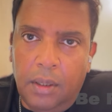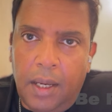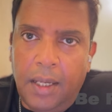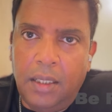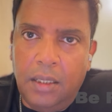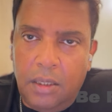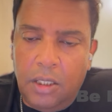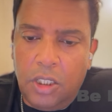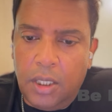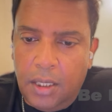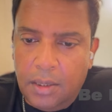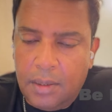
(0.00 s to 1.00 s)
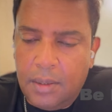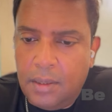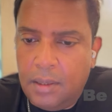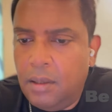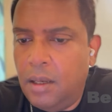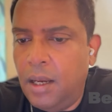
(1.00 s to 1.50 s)
ITC
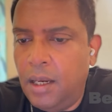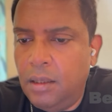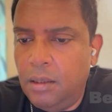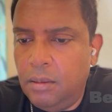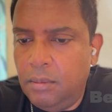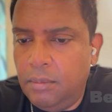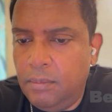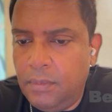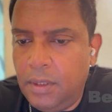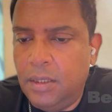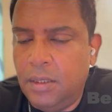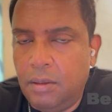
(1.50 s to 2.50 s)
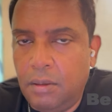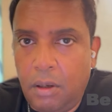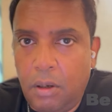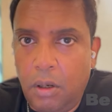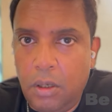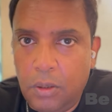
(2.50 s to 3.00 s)
shares, and this is
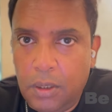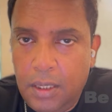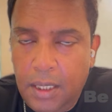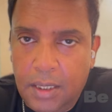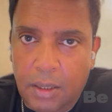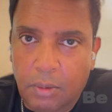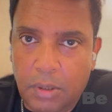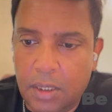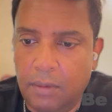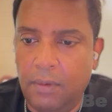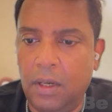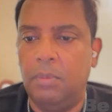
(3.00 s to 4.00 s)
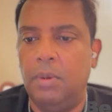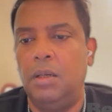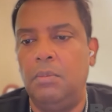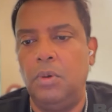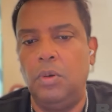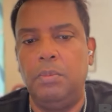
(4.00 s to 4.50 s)
according to the data which is available
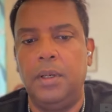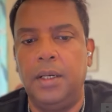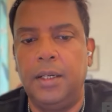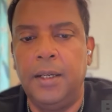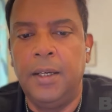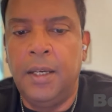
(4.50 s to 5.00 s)
in Bloomberg.